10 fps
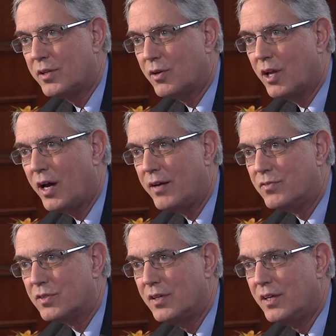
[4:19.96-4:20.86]
of their
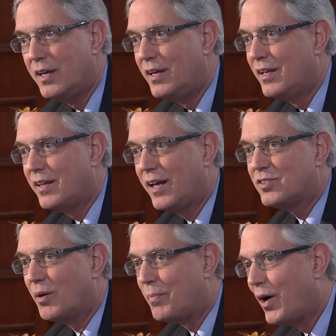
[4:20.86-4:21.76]
lives.
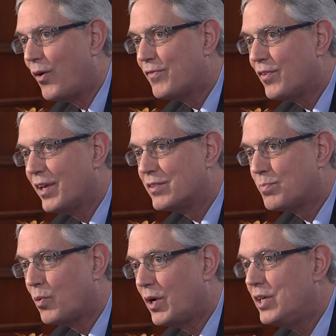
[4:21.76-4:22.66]
That's a powerful
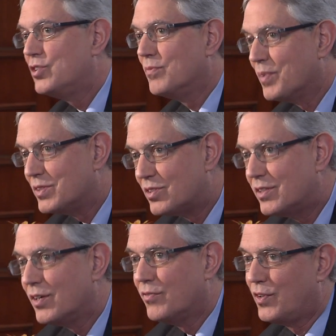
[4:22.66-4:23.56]
aspiration, but
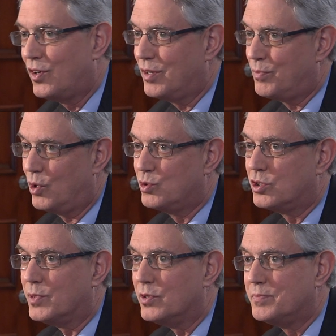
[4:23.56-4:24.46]
still very
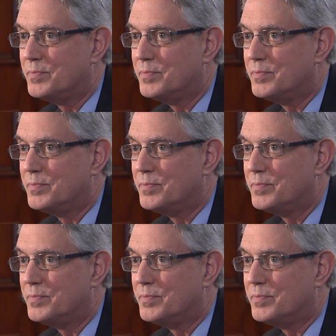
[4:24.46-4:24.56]
approachable.